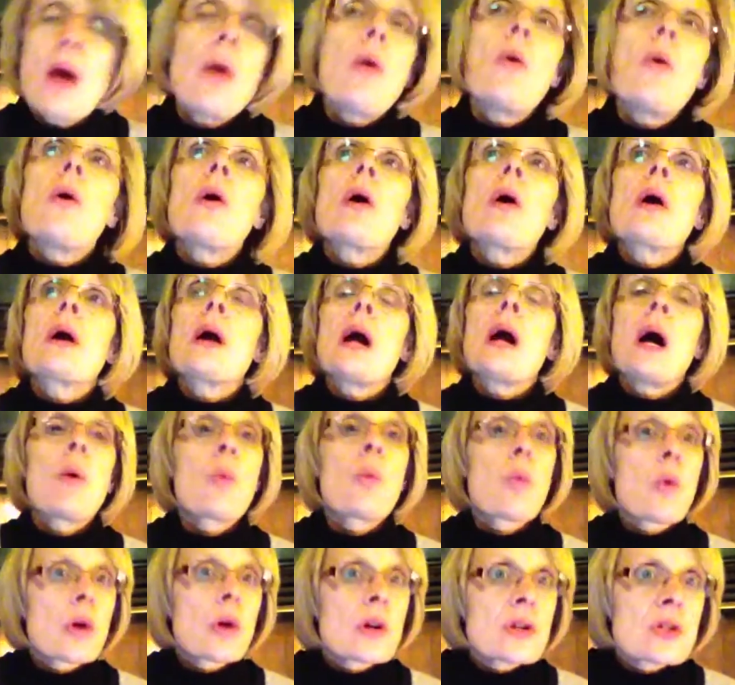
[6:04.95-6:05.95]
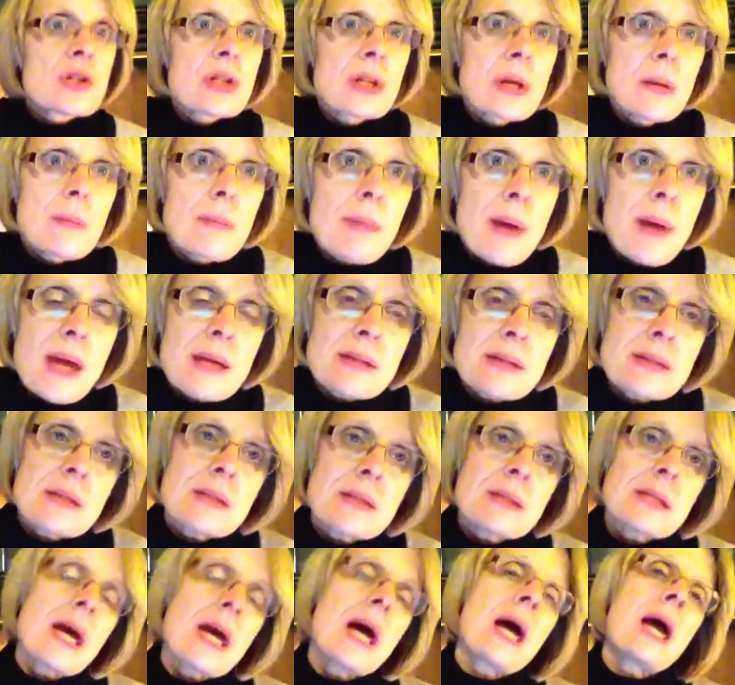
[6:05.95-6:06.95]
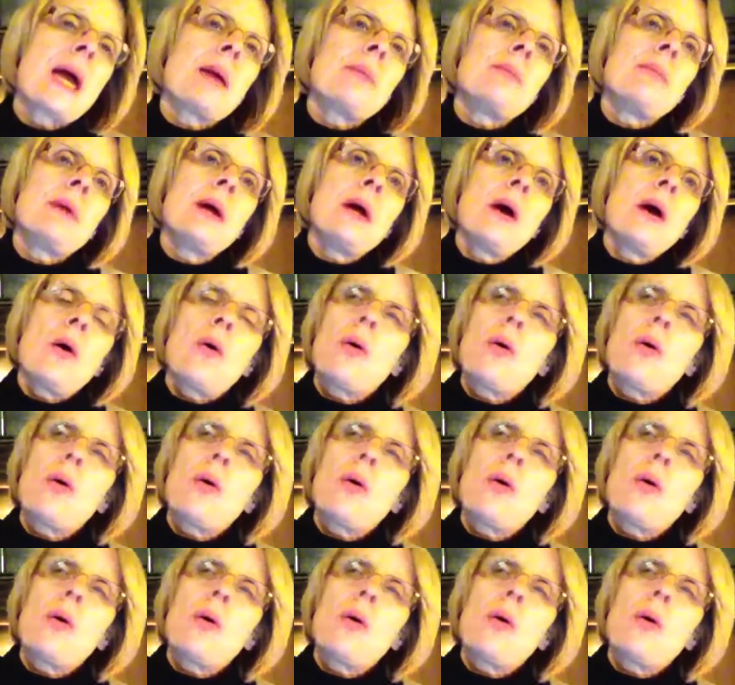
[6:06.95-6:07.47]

or worship as a time,